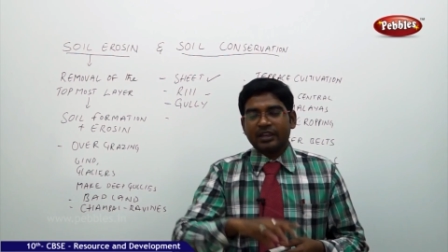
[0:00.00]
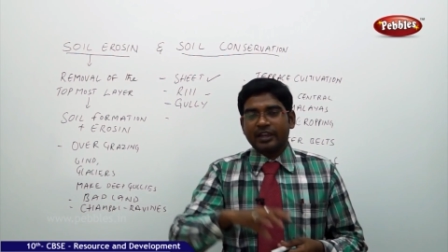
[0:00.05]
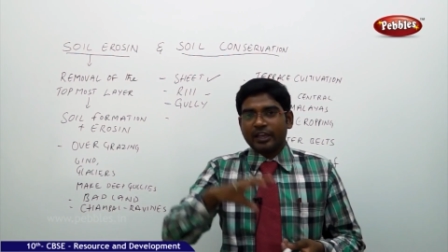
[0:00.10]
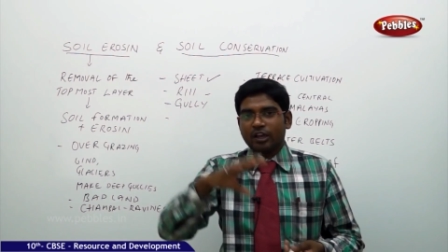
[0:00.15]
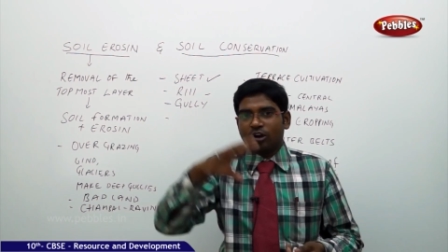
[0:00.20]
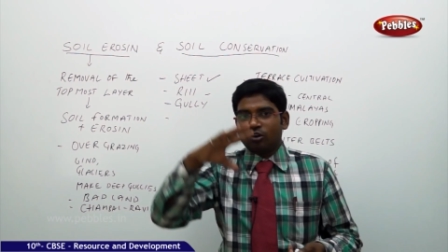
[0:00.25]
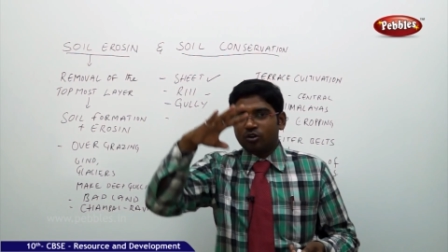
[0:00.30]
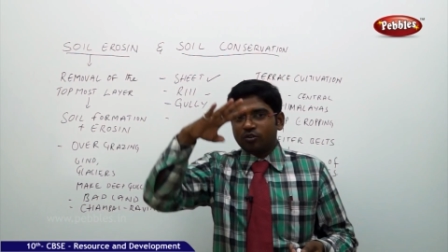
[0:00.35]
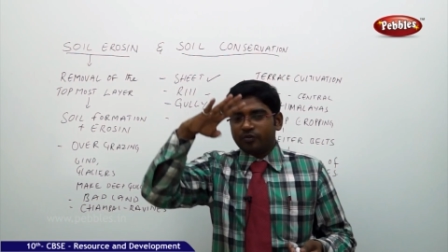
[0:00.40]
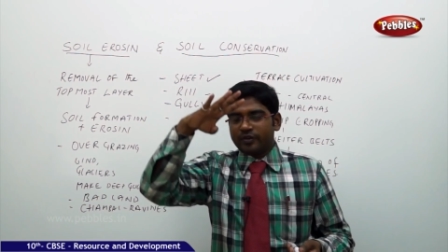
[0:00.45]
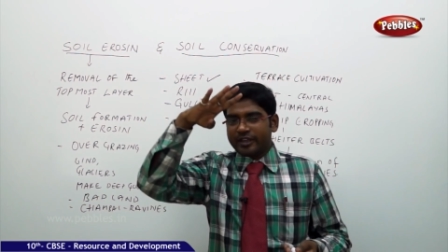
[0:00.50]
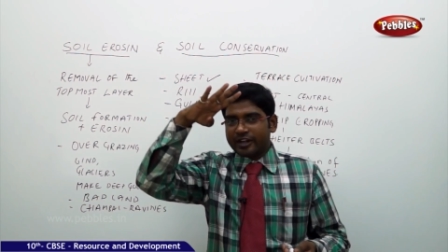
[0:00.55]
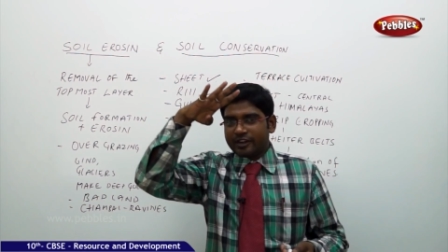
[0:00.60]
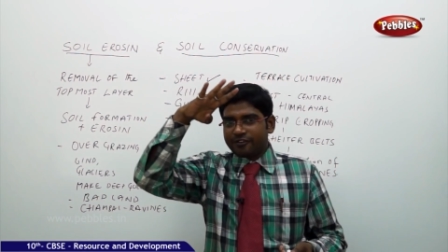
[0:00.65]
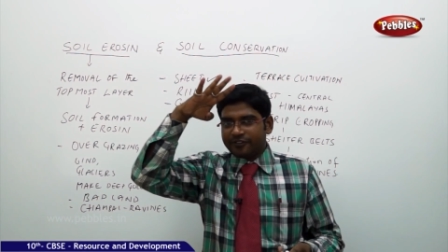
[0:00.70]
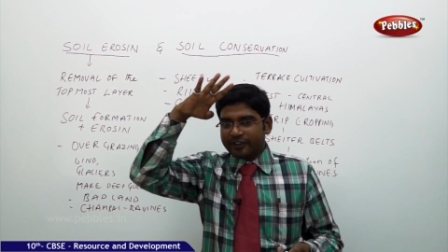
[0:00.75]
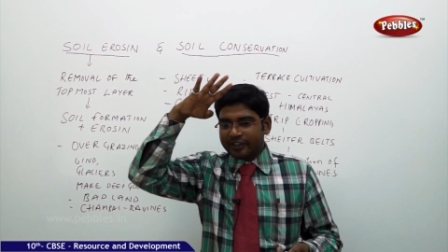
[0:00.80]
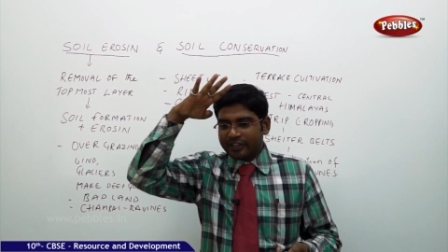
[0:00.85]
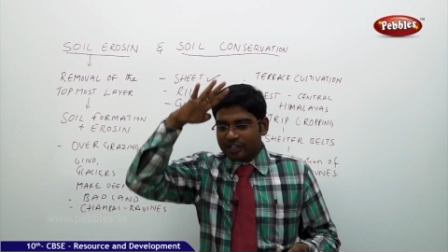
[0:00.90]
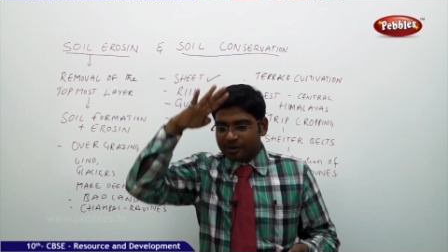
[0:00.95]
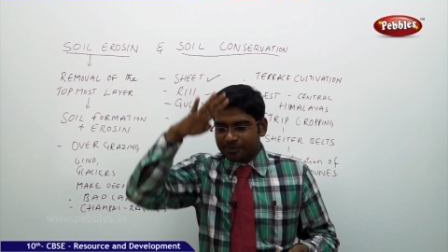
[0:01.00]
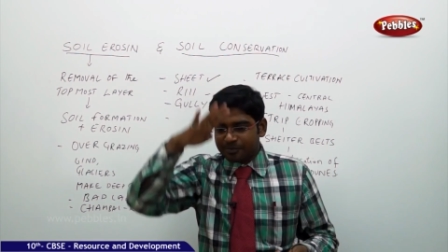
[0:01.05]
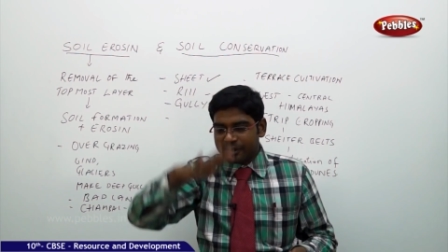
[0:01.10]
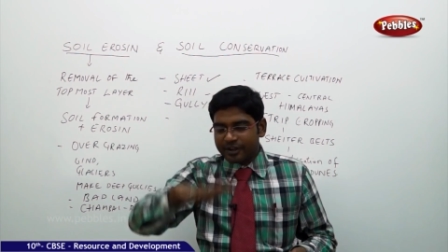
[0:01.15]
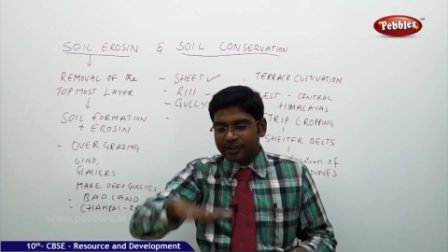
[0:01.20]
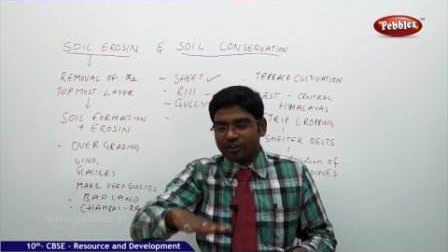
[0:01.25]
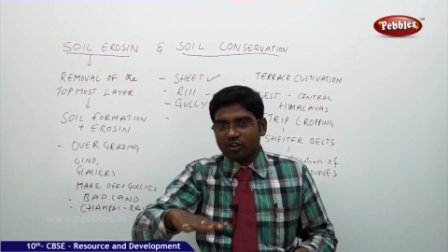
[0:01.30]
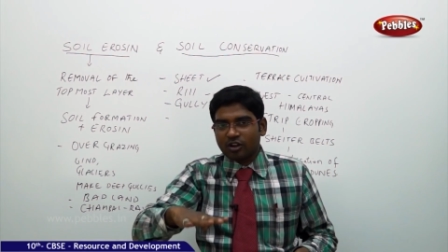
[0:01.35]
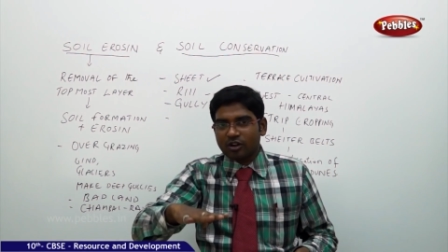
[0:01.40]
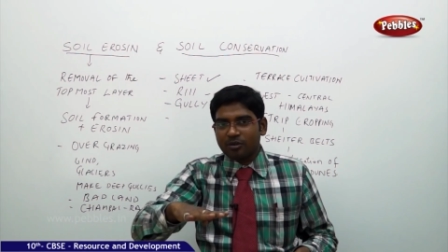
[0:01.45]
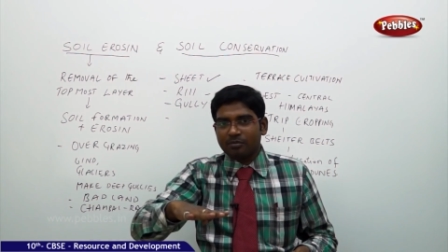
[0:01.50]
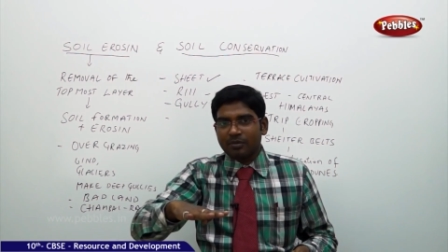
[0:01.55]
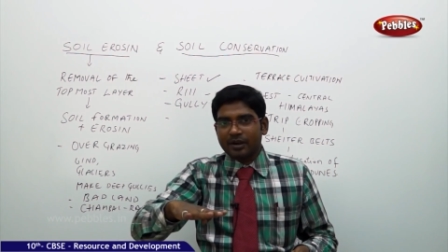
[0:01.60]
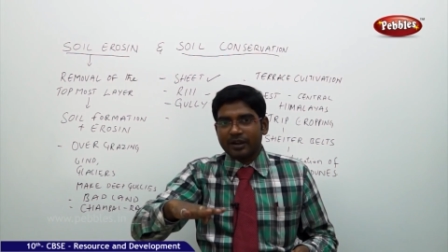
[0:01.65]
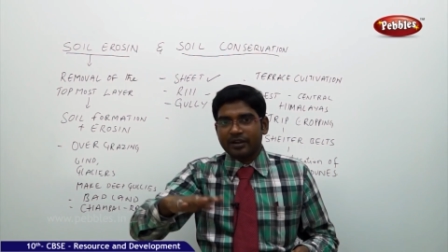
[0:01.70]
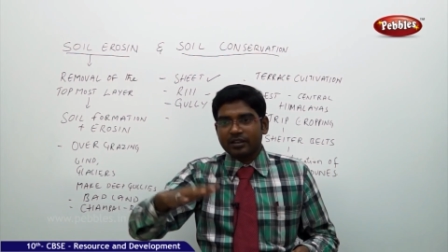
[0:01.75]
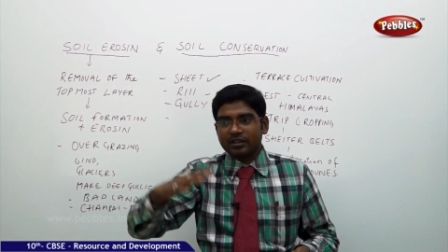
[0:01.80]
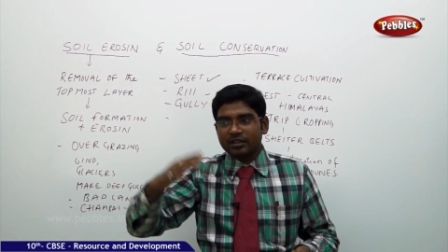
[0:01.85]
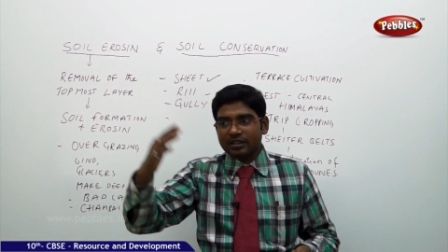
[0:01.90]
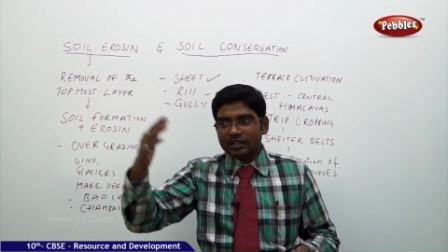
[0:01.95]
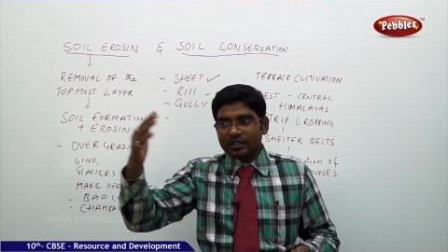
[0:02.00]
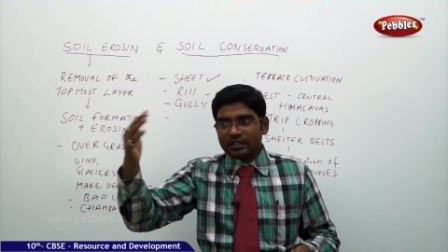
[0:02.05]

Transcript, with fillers: like how do we get fingerprint on a mud